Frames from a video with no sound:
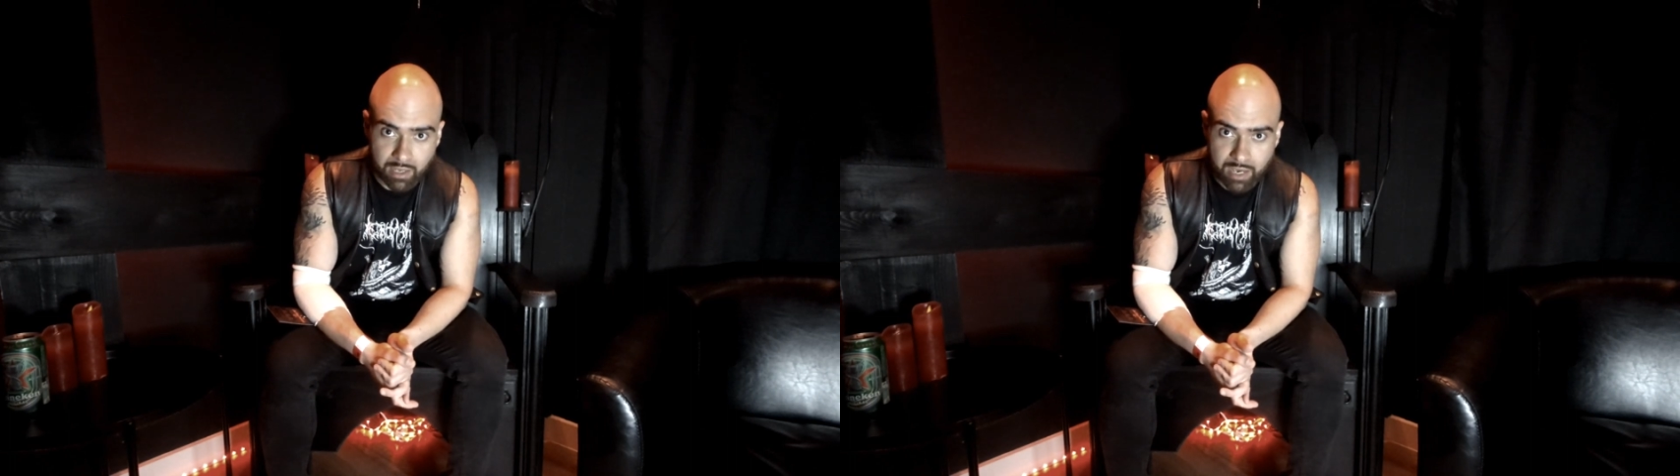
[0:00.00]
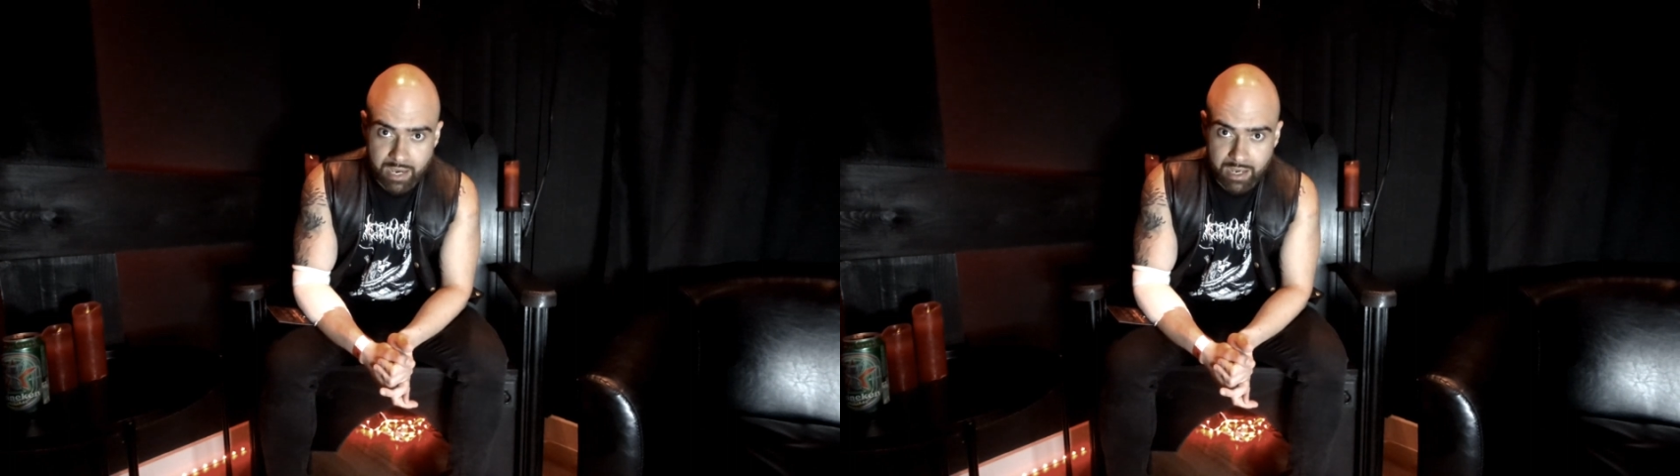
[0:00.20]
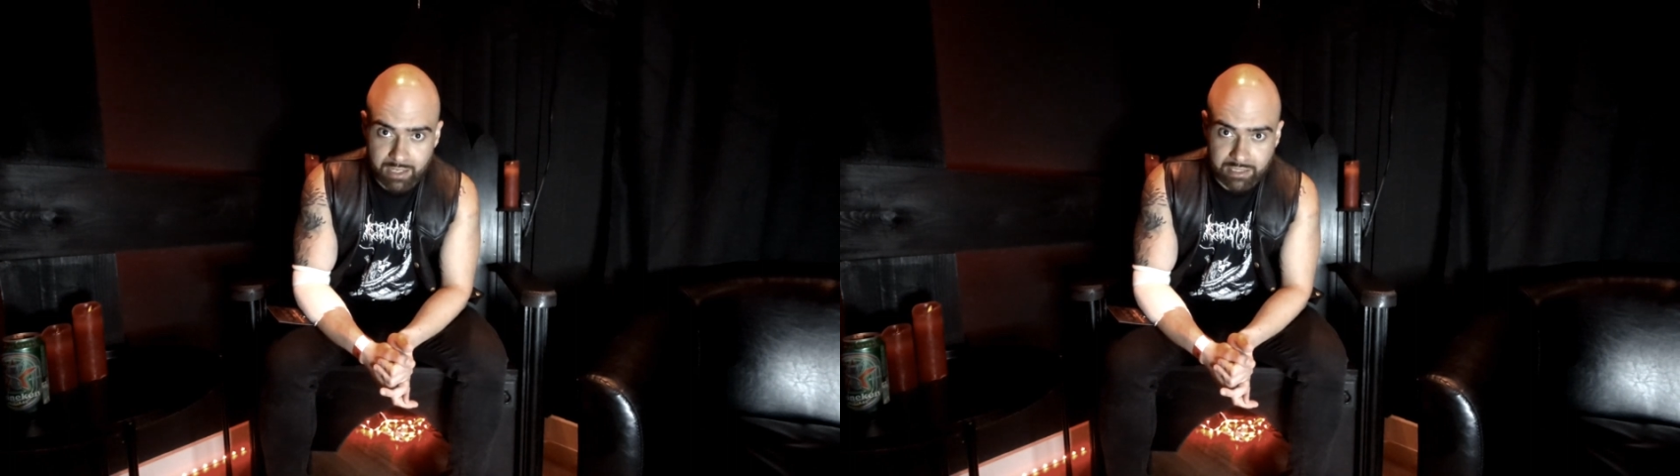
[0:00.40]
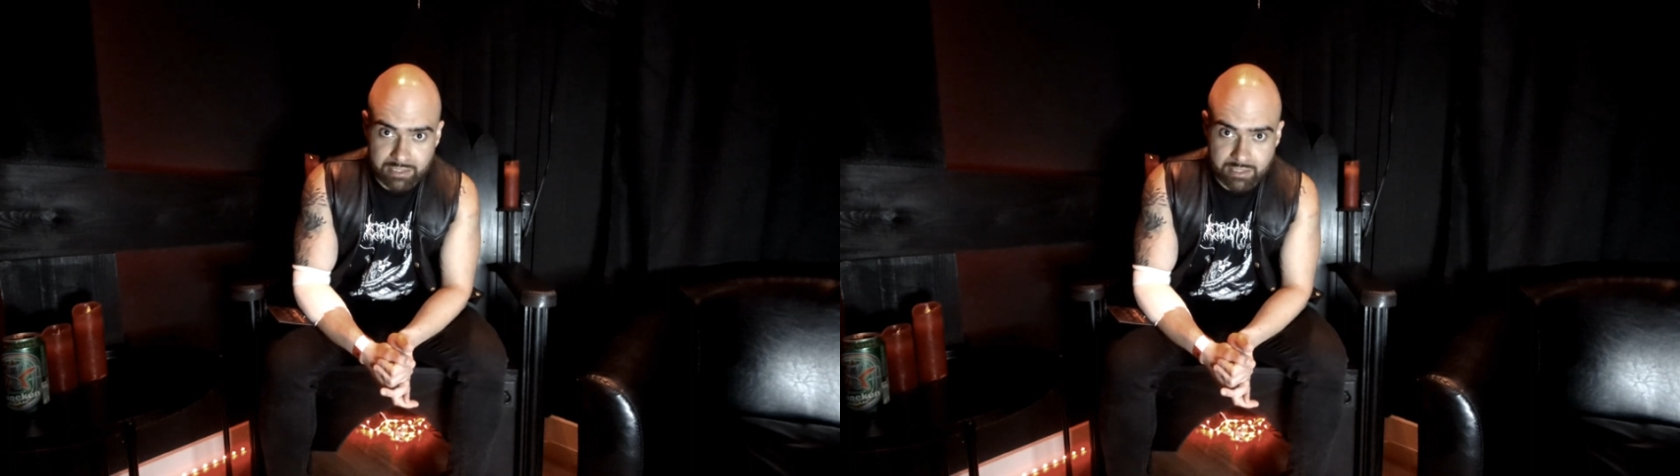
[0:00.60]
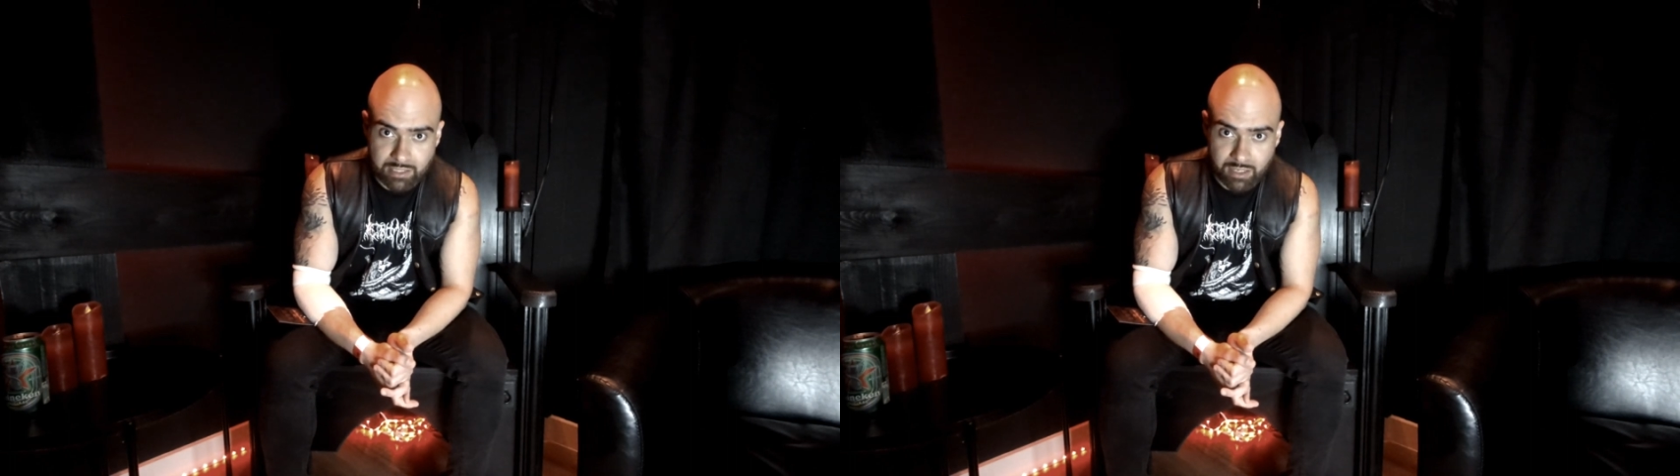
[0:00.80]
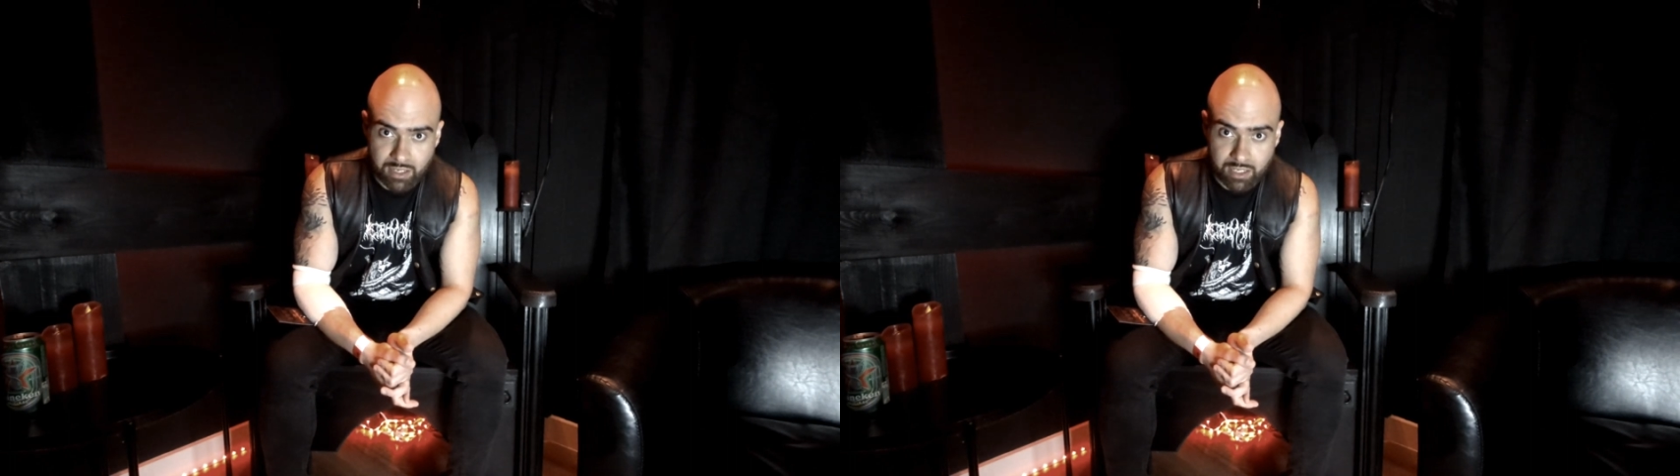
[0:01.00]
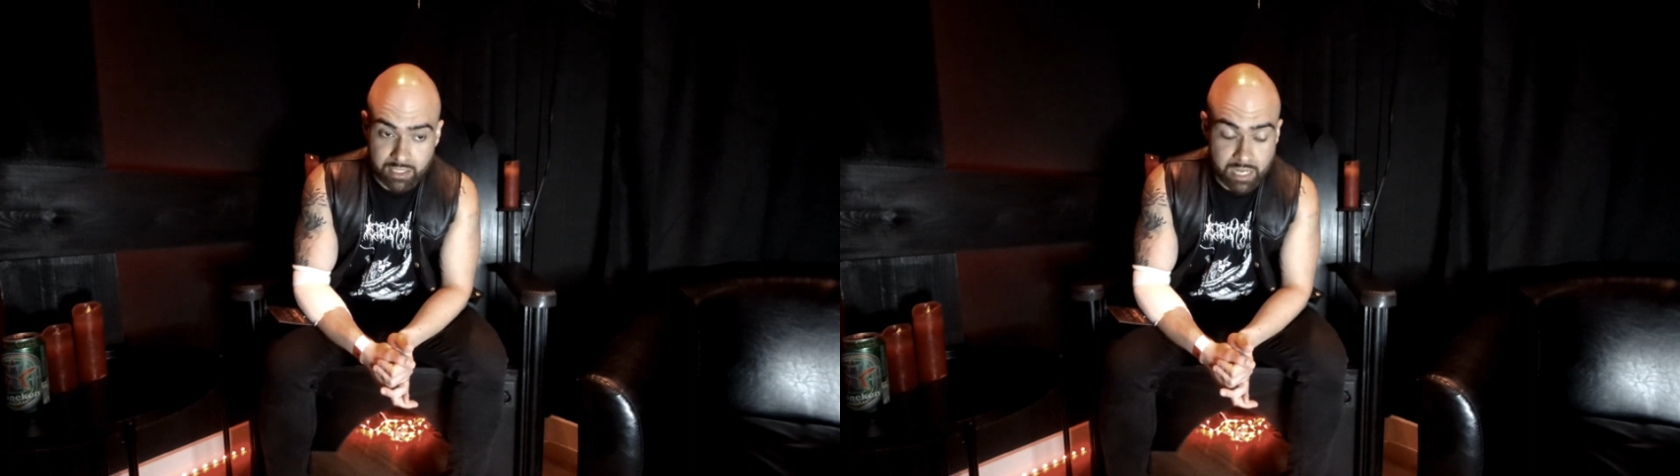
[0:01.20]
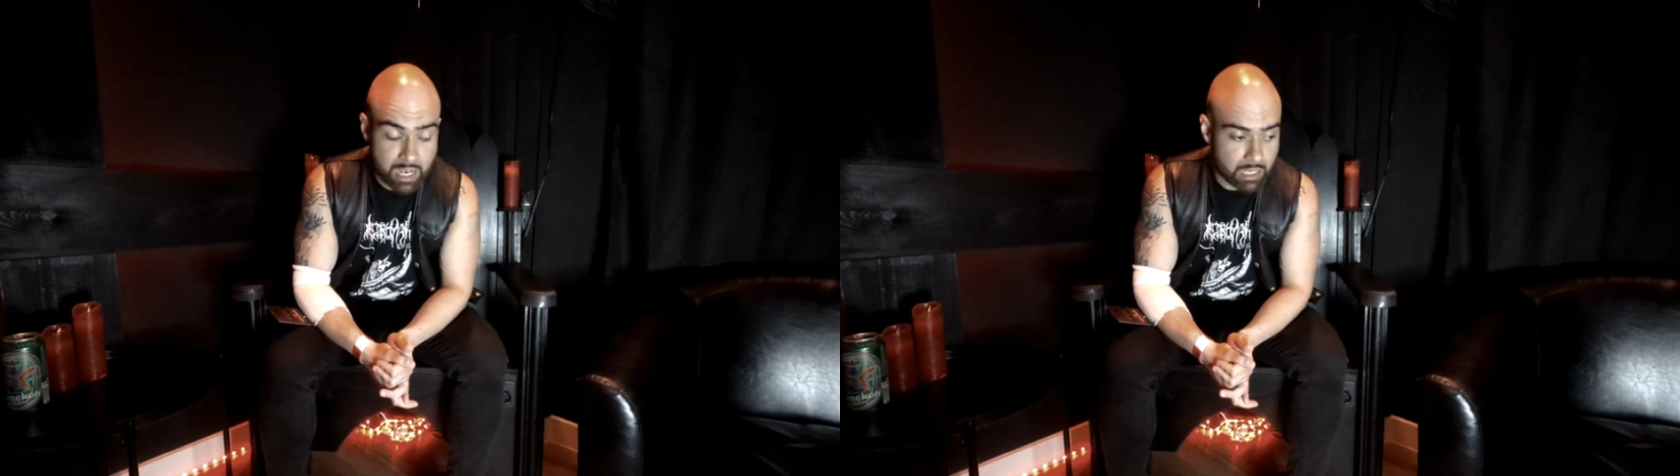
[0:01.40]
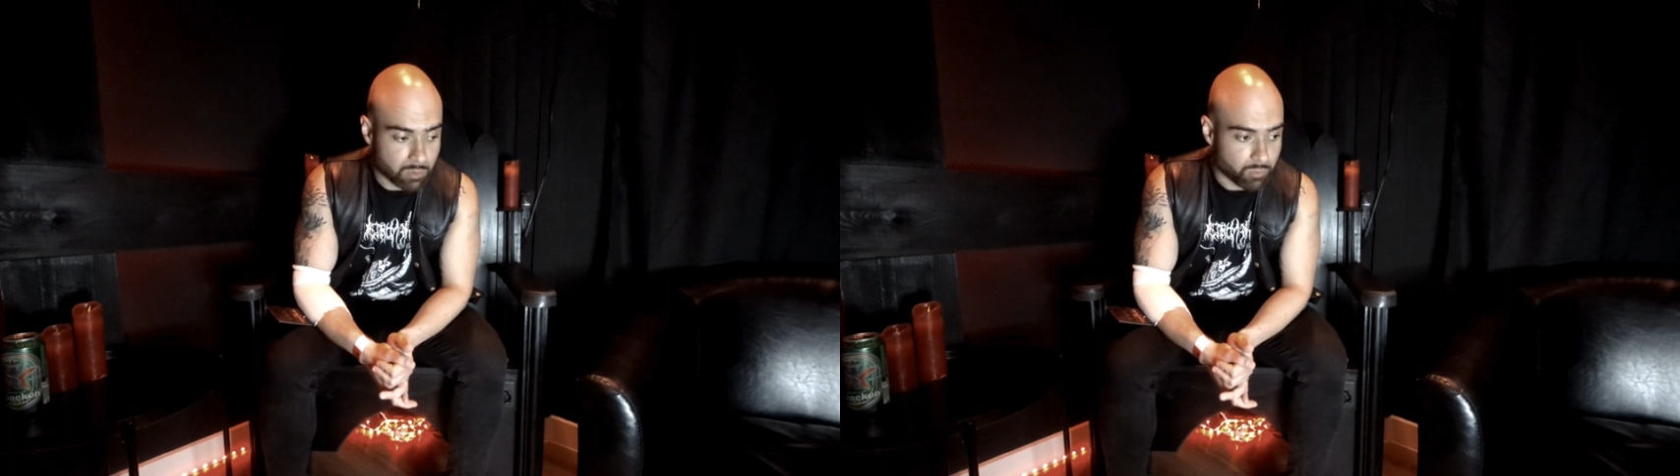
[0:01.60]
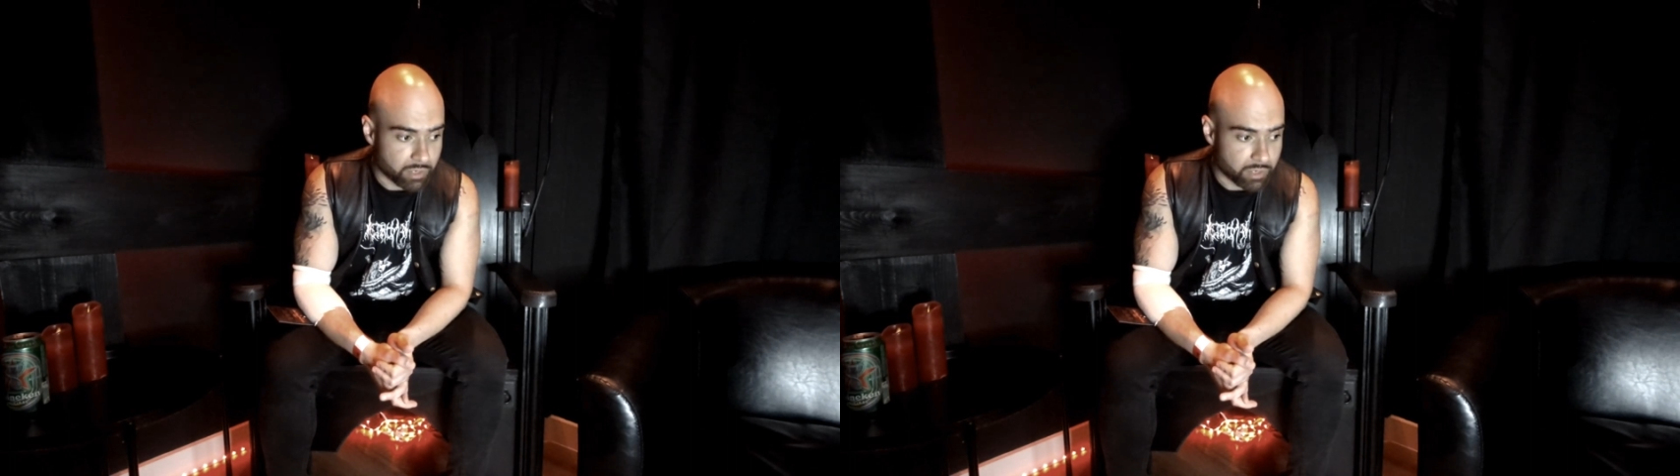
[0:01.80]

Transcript: And uh, yeah,